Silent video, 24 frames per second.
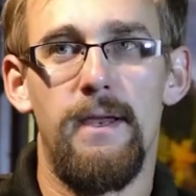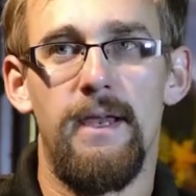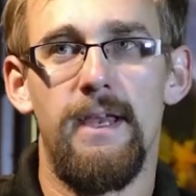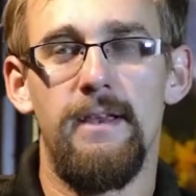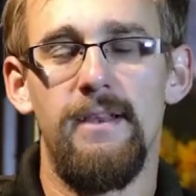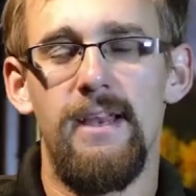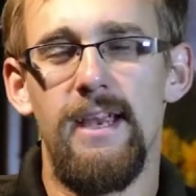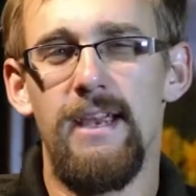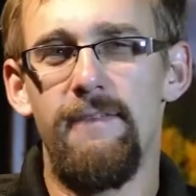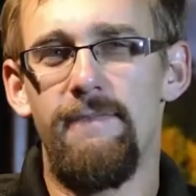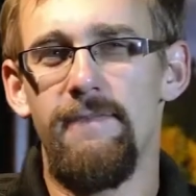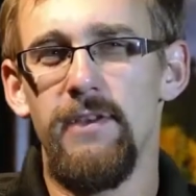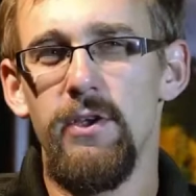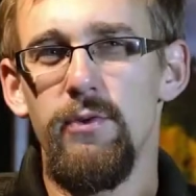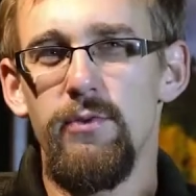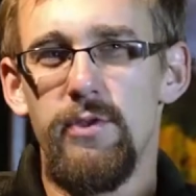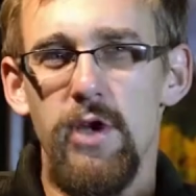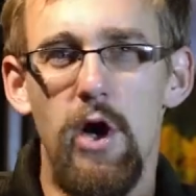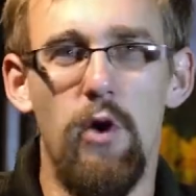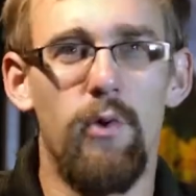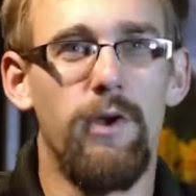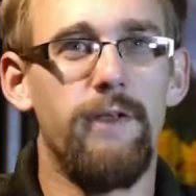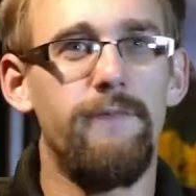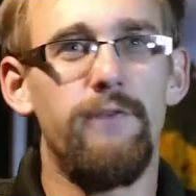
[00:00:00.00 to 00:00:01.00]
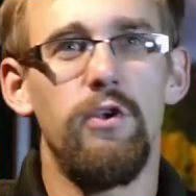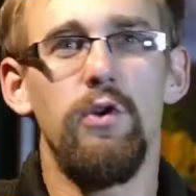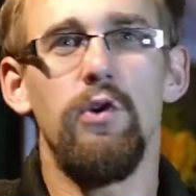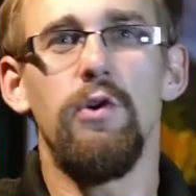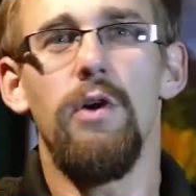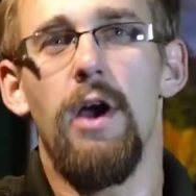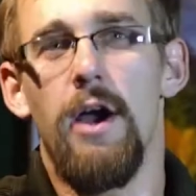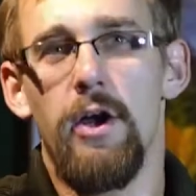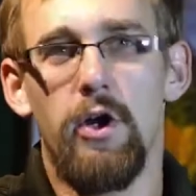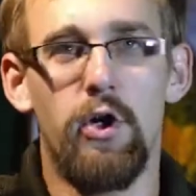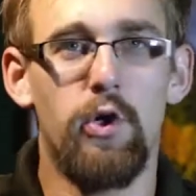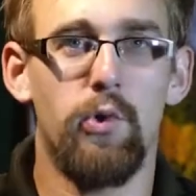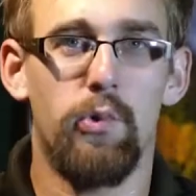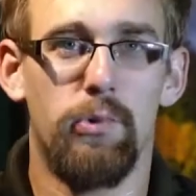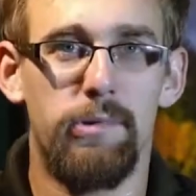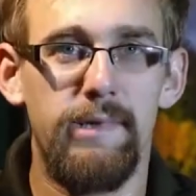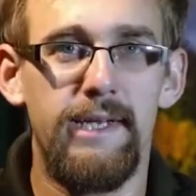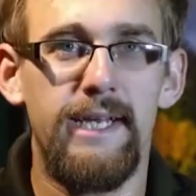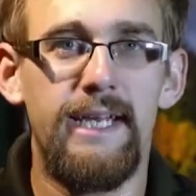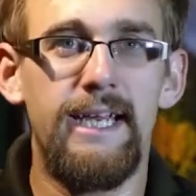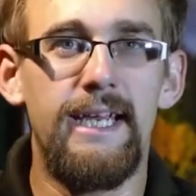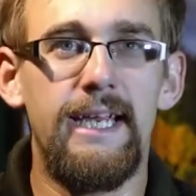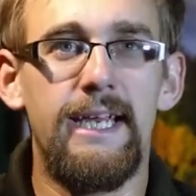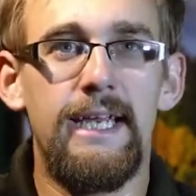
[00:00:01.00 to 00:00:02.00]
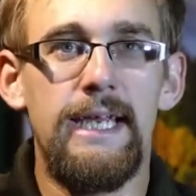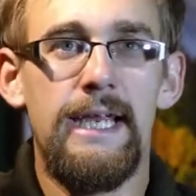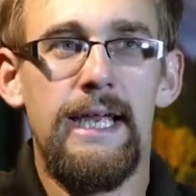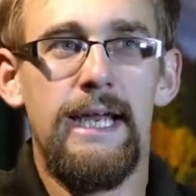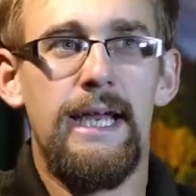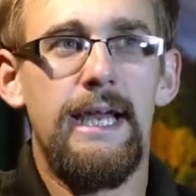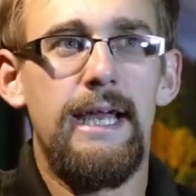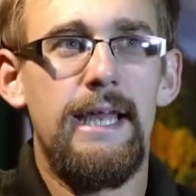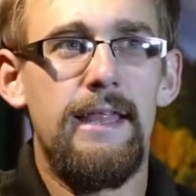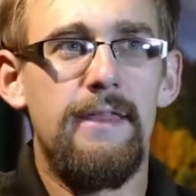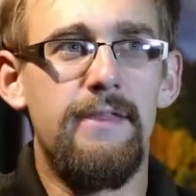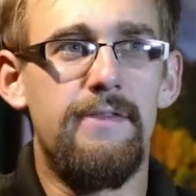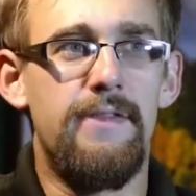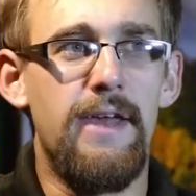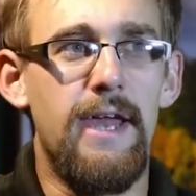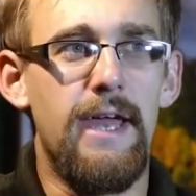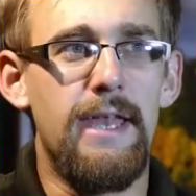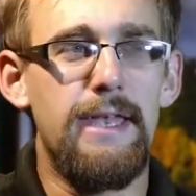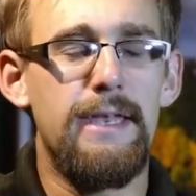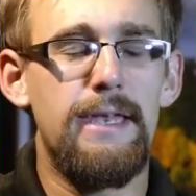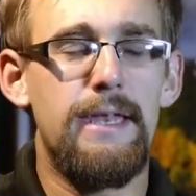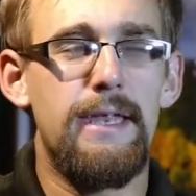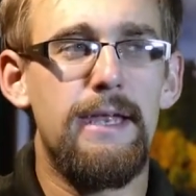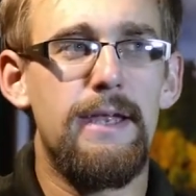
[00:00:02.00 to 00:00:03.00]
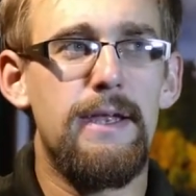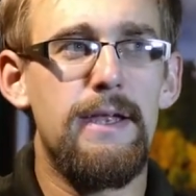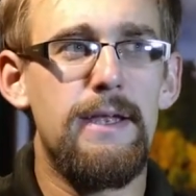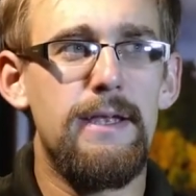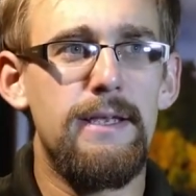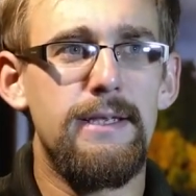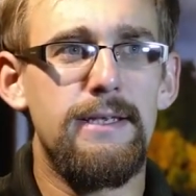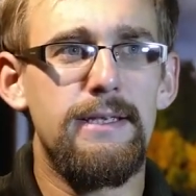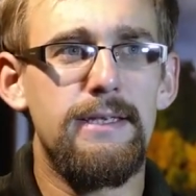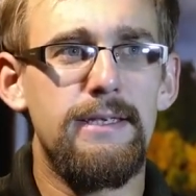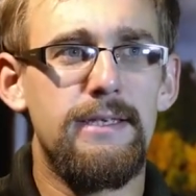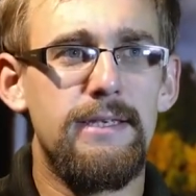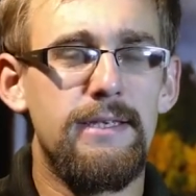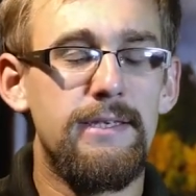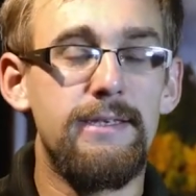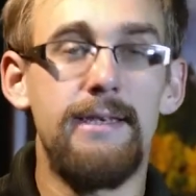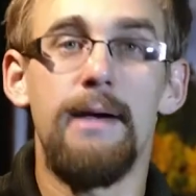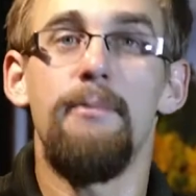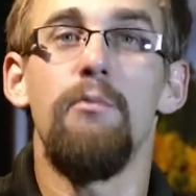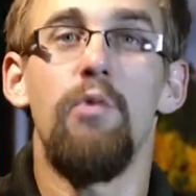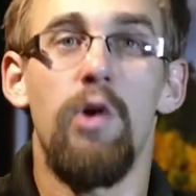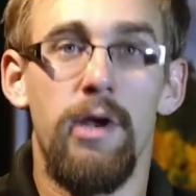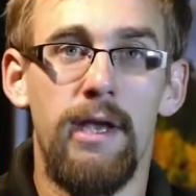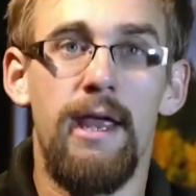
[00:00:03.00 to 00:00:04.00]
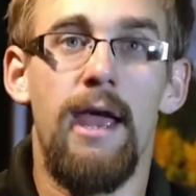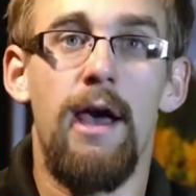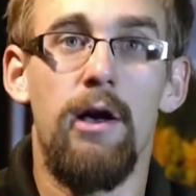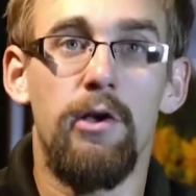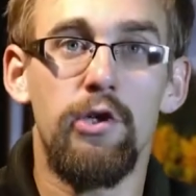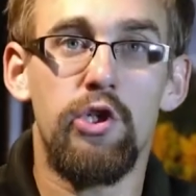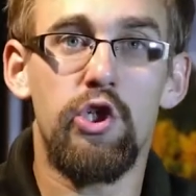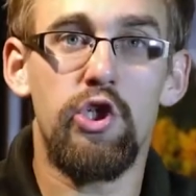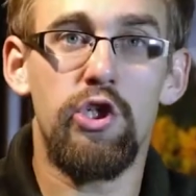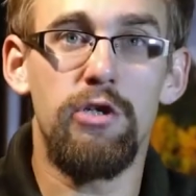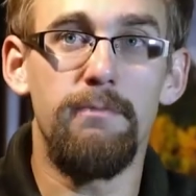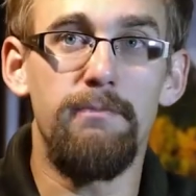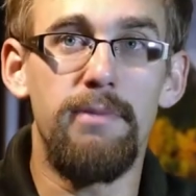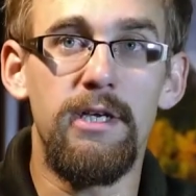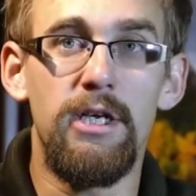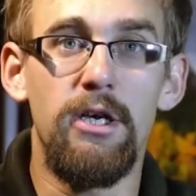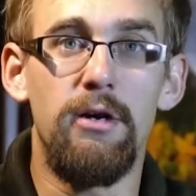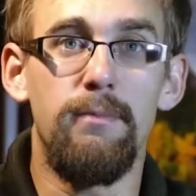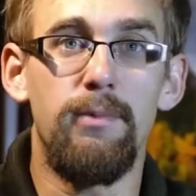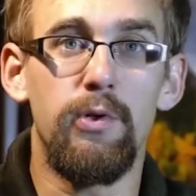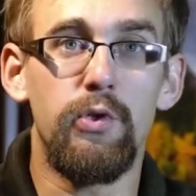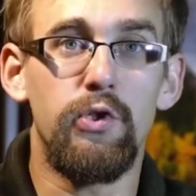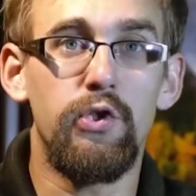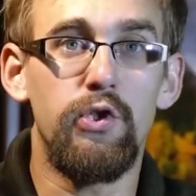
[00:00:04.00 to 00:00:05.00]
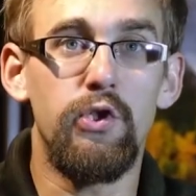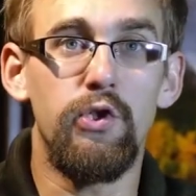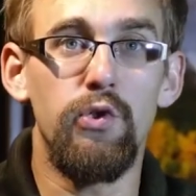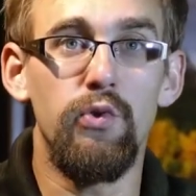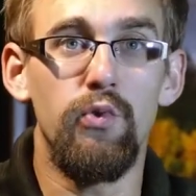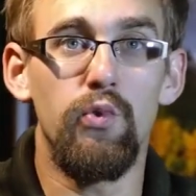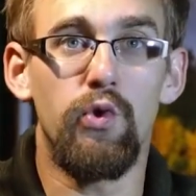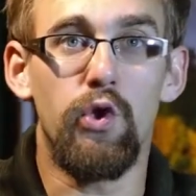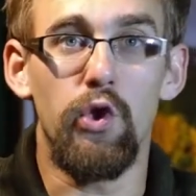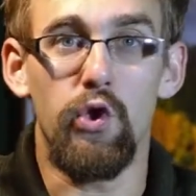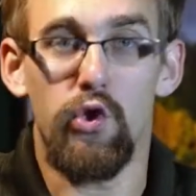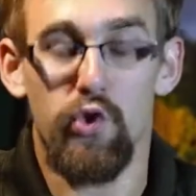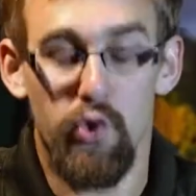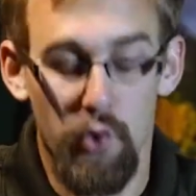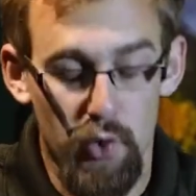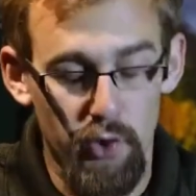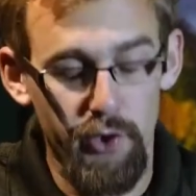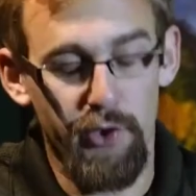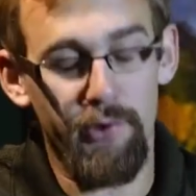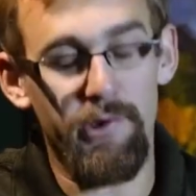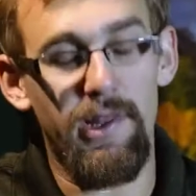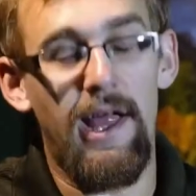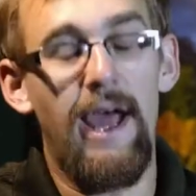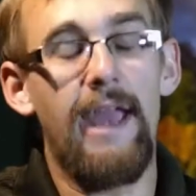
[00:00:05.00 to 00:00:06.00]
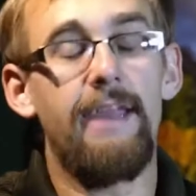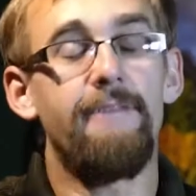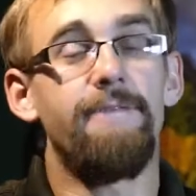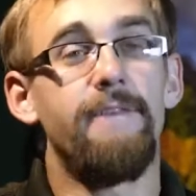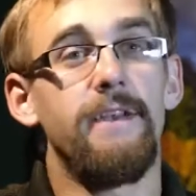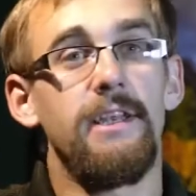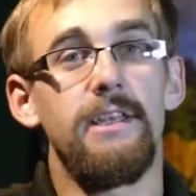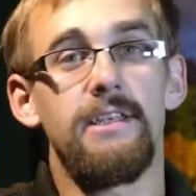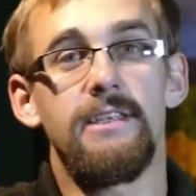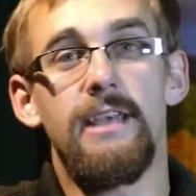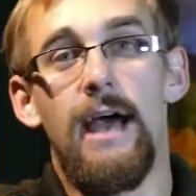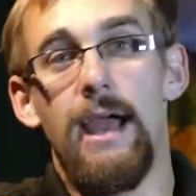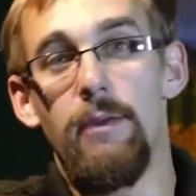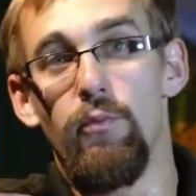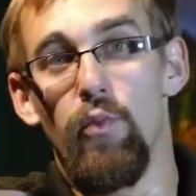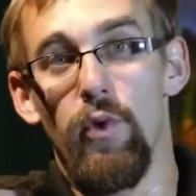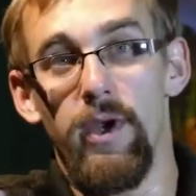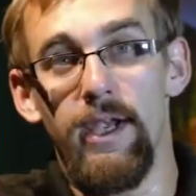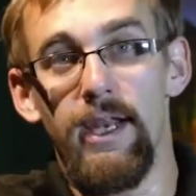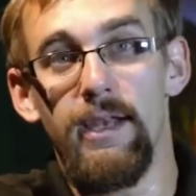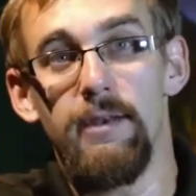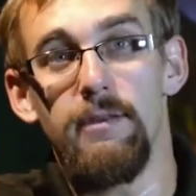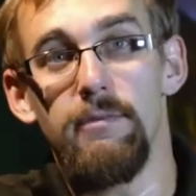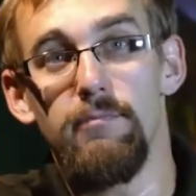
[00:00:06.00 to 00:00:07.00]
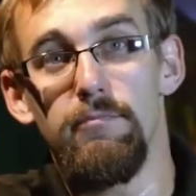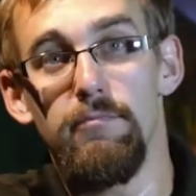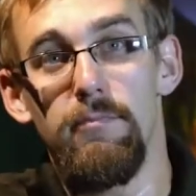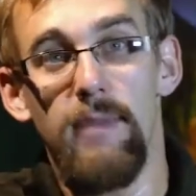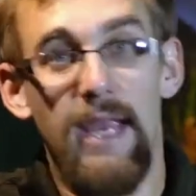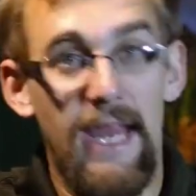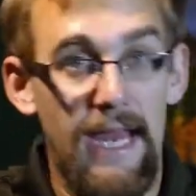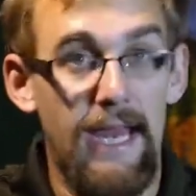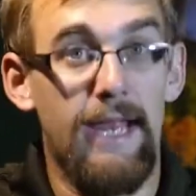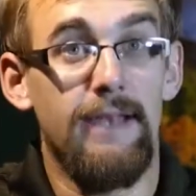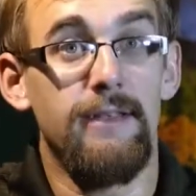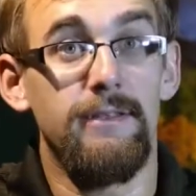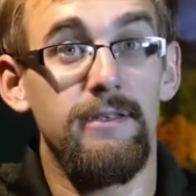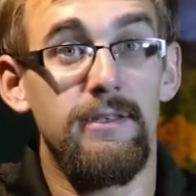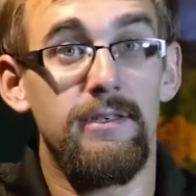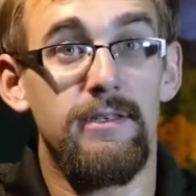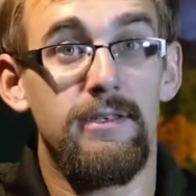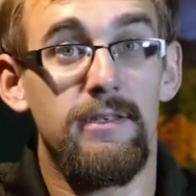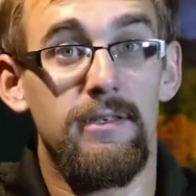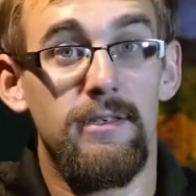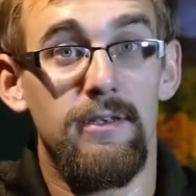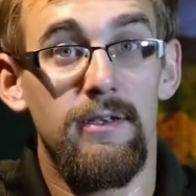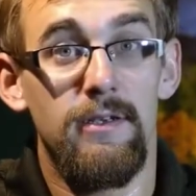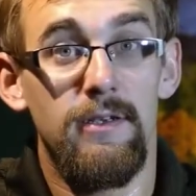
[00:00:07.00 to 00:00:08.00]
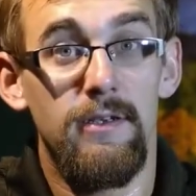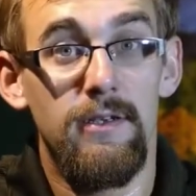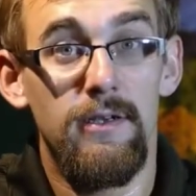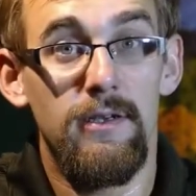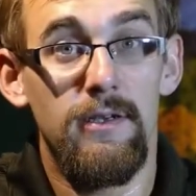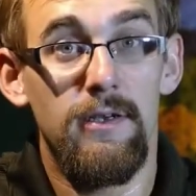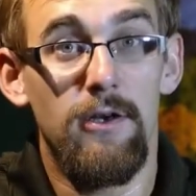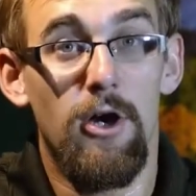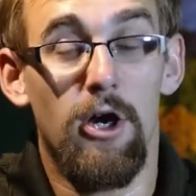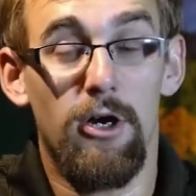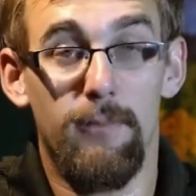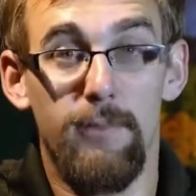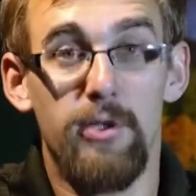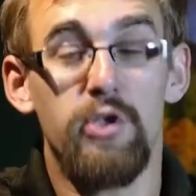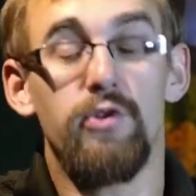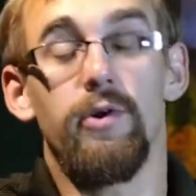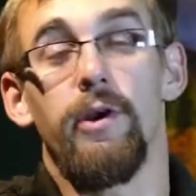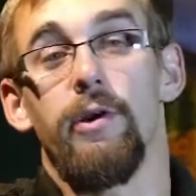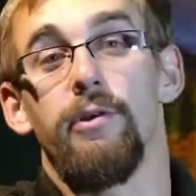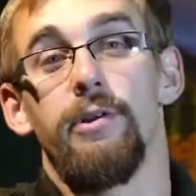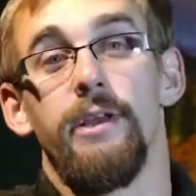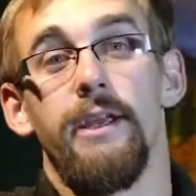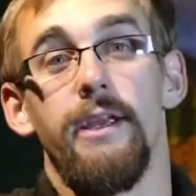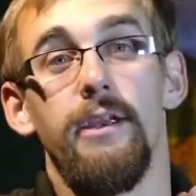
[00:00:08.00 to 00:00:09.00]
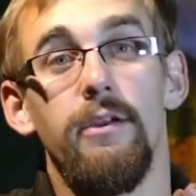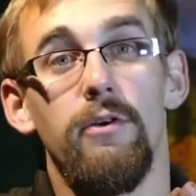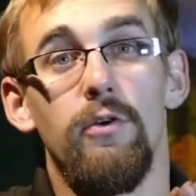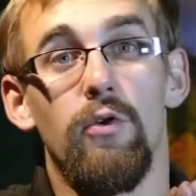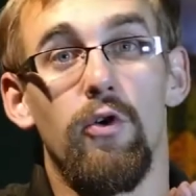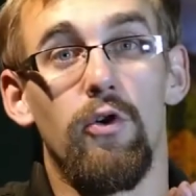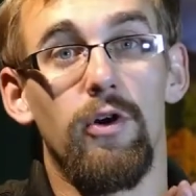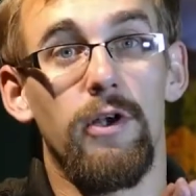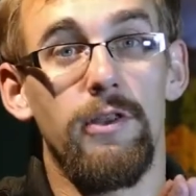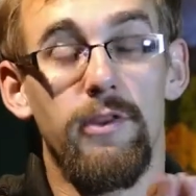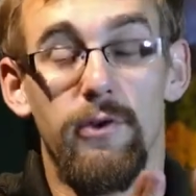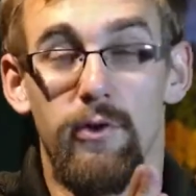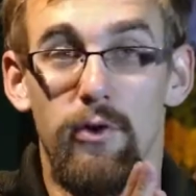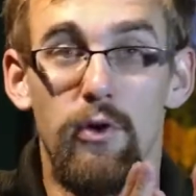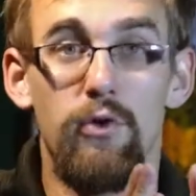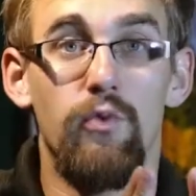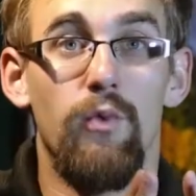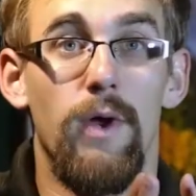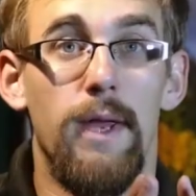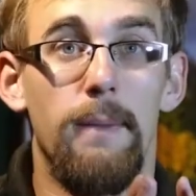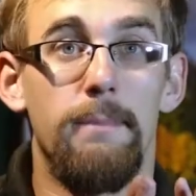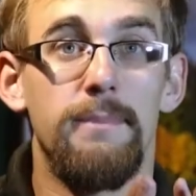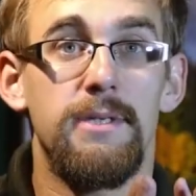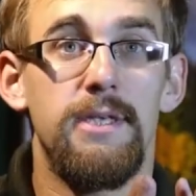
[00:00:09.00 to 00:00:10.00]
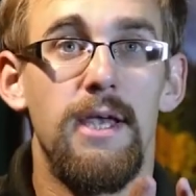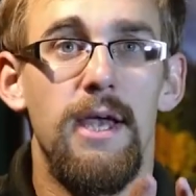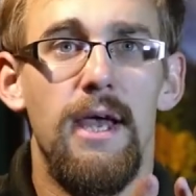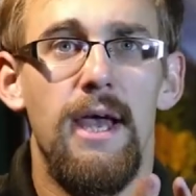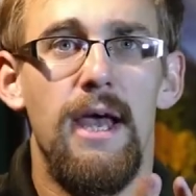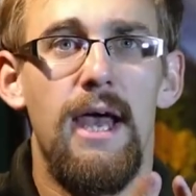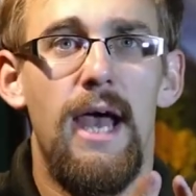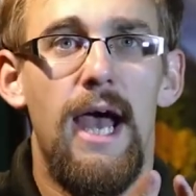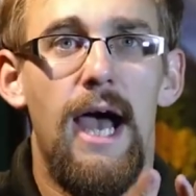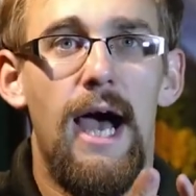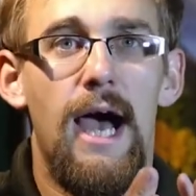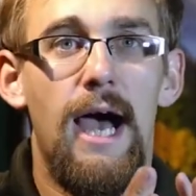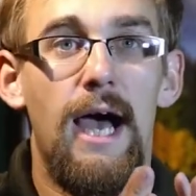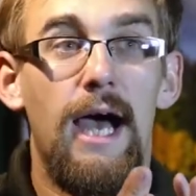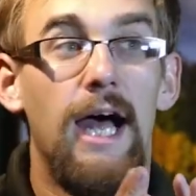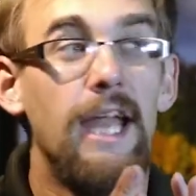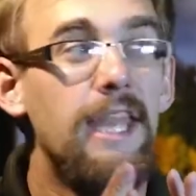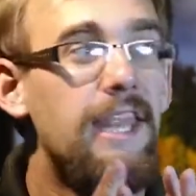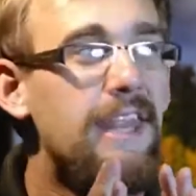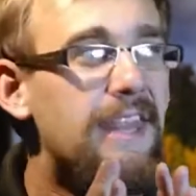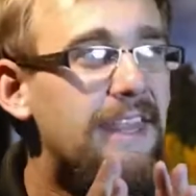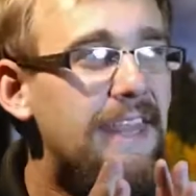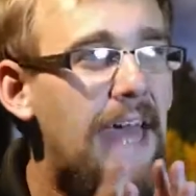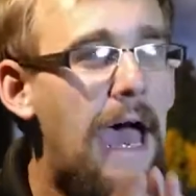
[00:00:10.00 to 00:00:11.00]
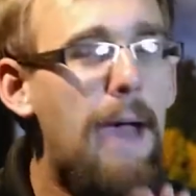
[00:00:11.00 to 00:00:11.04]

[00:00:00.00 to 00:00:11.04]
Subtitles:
if you don't, if you agree that someone else should be able to control your life and decide when it ends arbitrarily or at their own whims, at